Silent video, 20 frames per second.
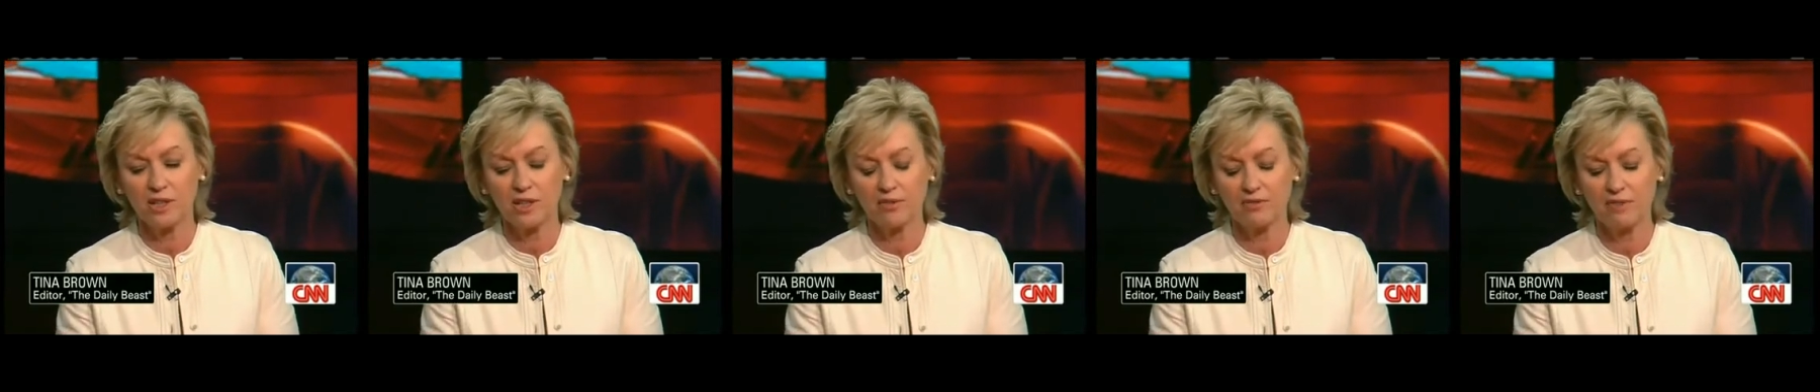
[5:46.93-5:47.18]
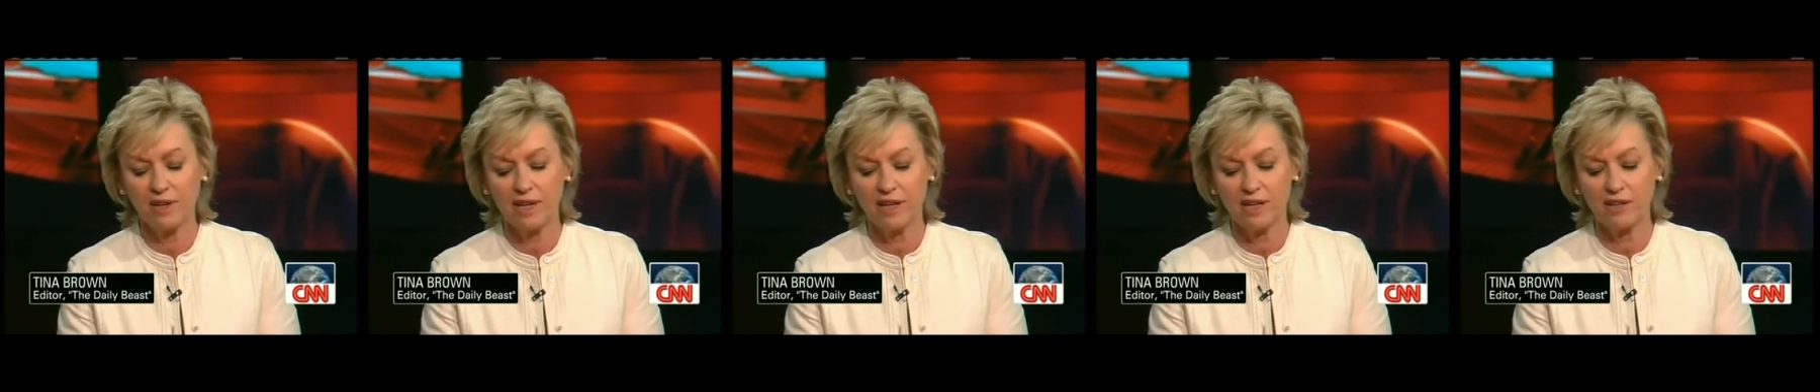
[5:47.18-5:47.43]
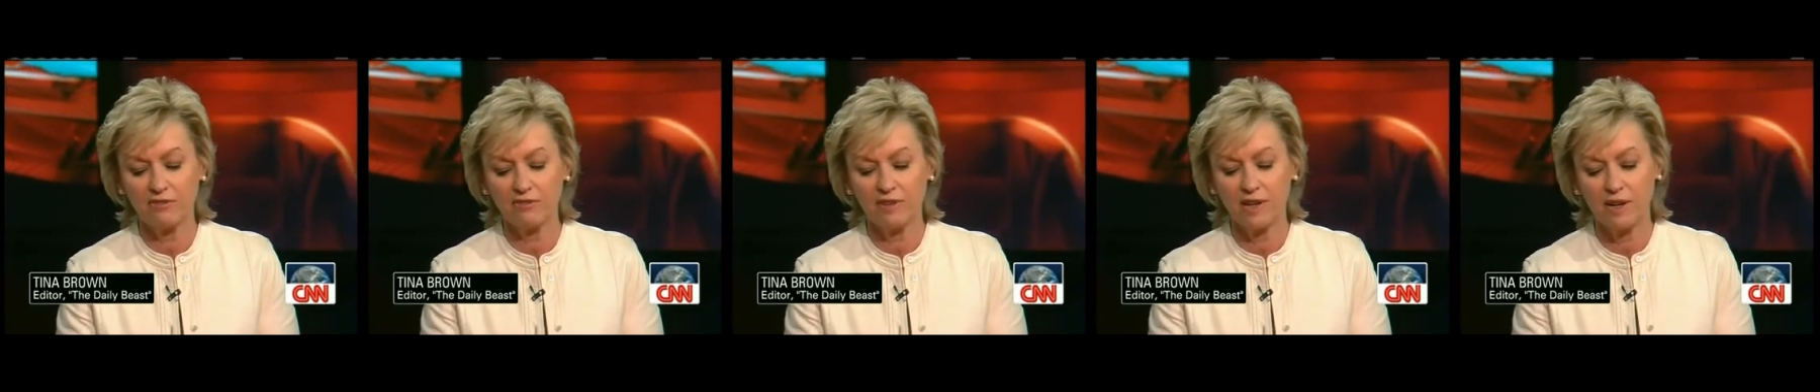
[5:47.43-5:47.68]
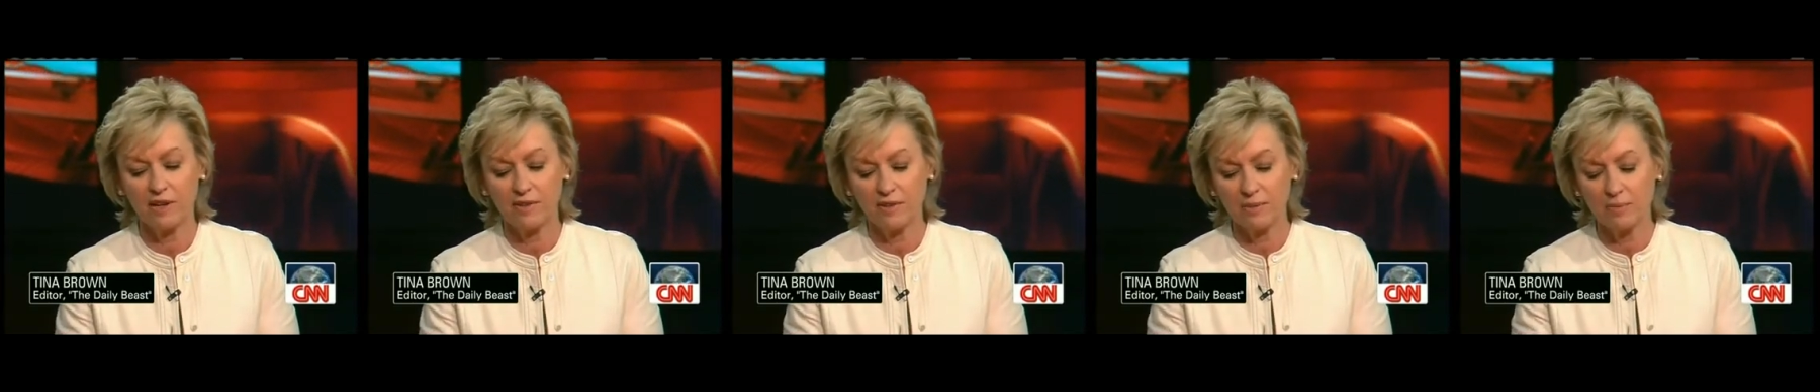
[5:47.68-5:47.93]
at Vanity
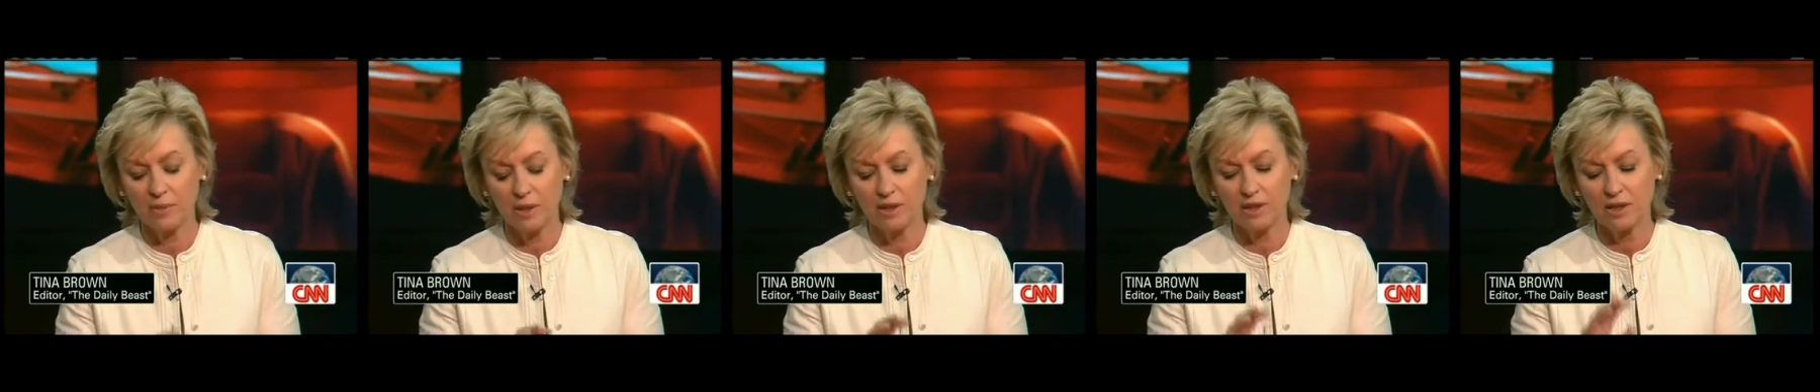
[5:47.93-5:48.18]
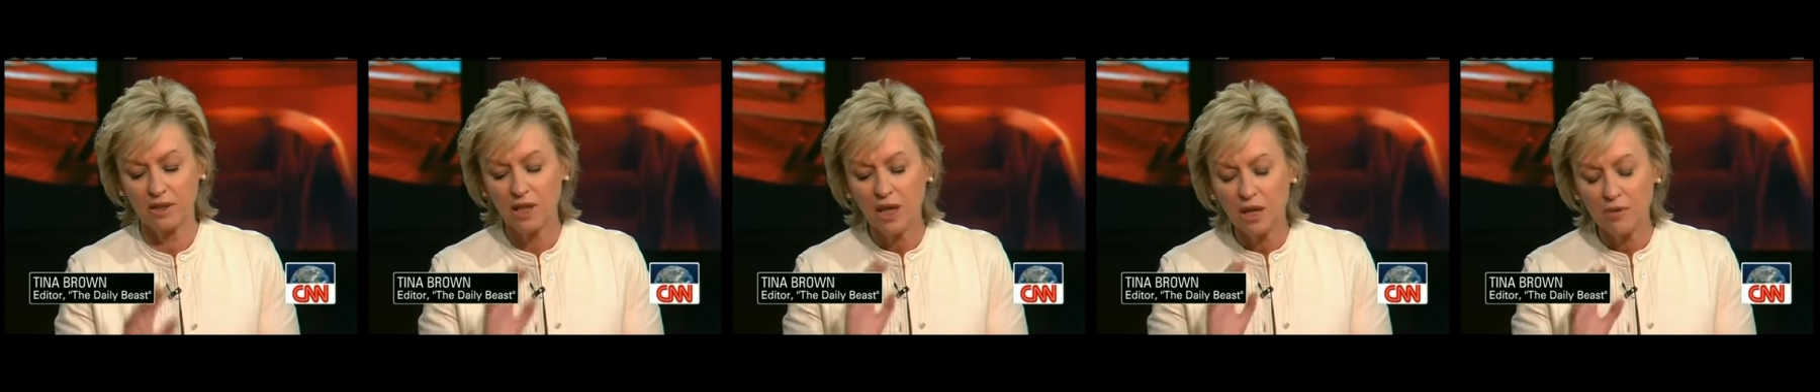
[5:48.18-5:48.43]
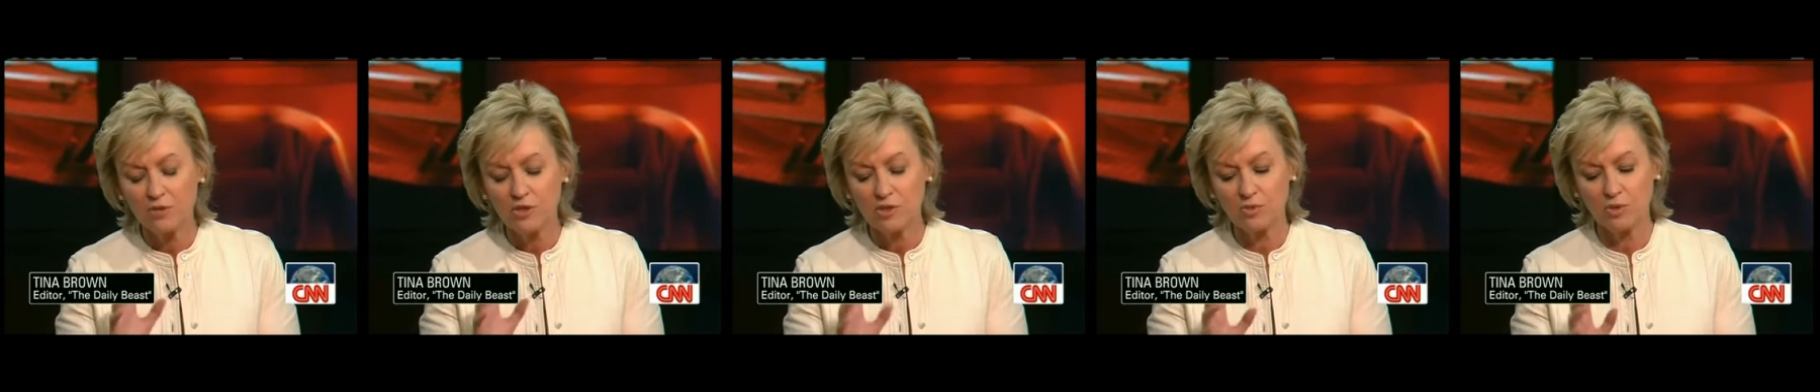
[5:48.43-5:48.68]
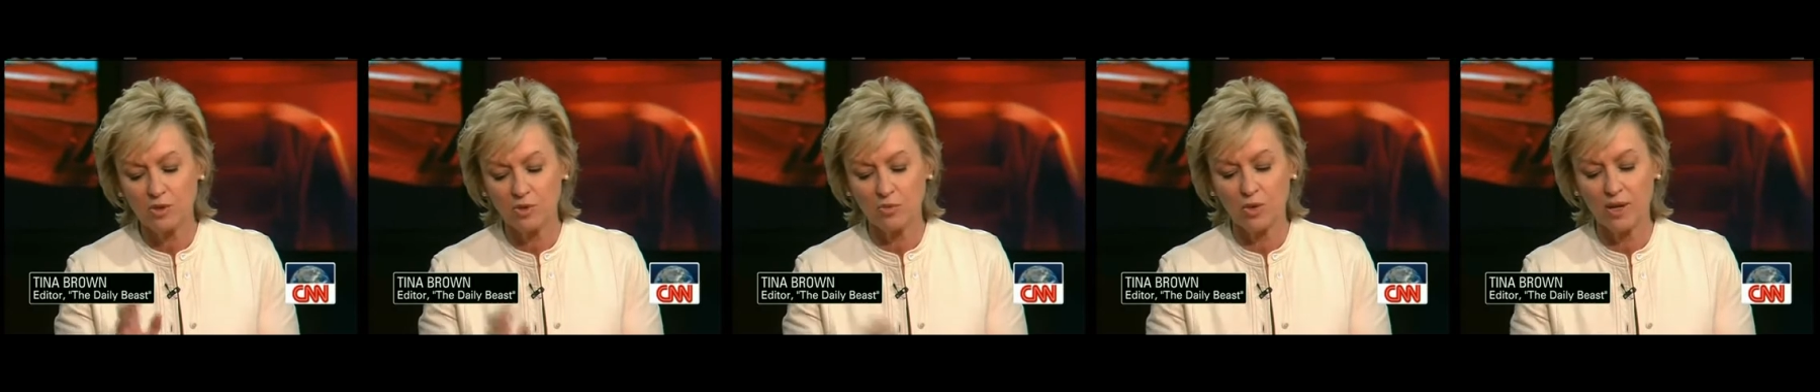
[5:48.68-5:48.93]
Fair, and the covers
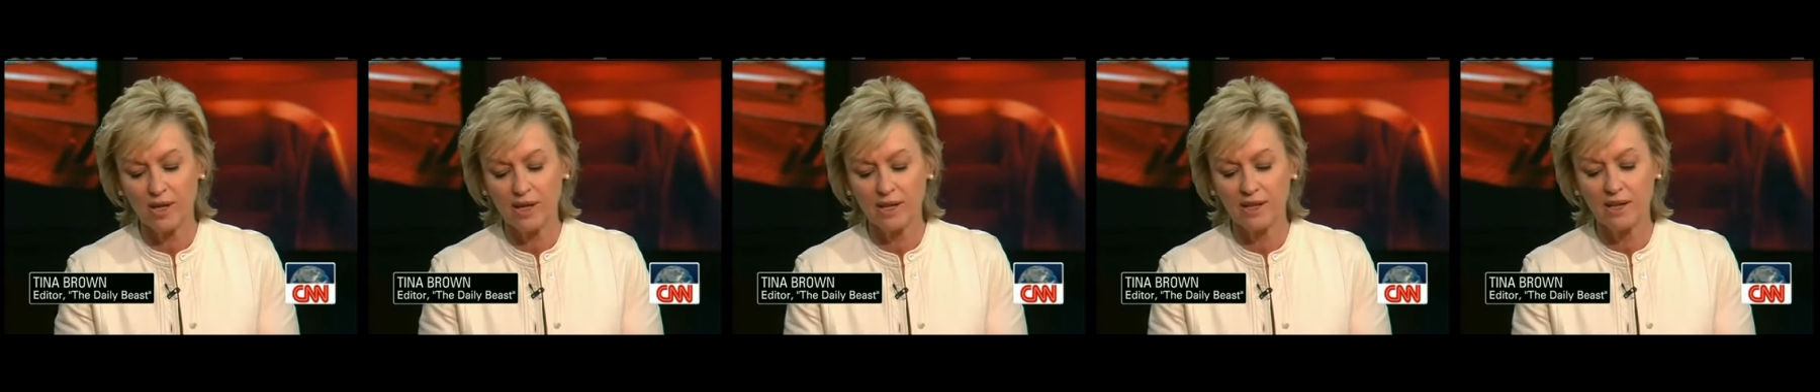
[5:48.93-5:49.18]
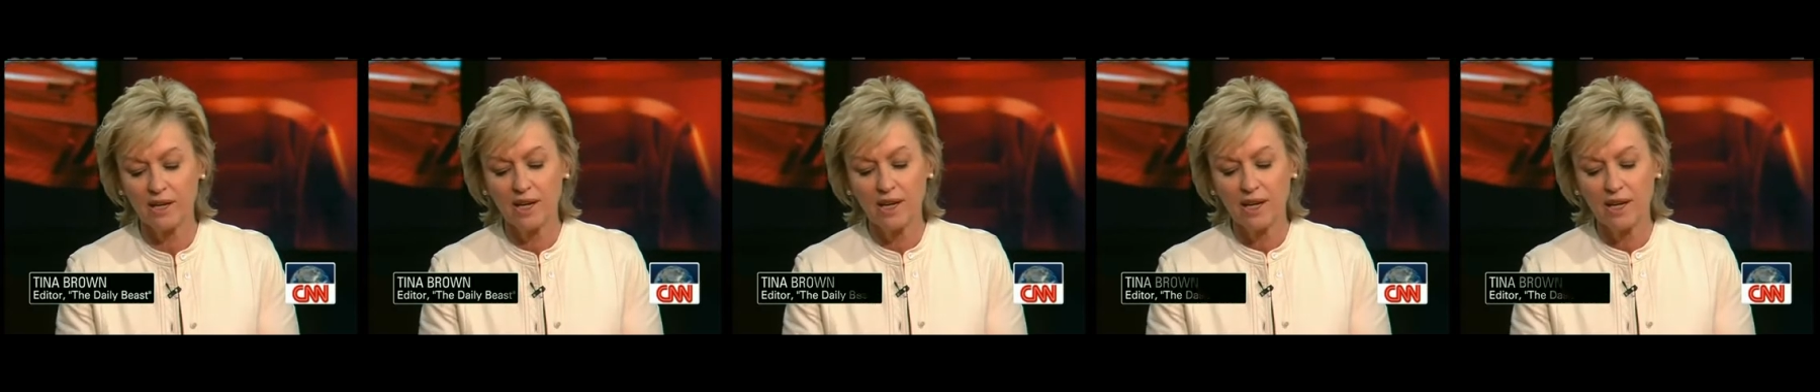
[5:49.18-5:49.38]
were the way in.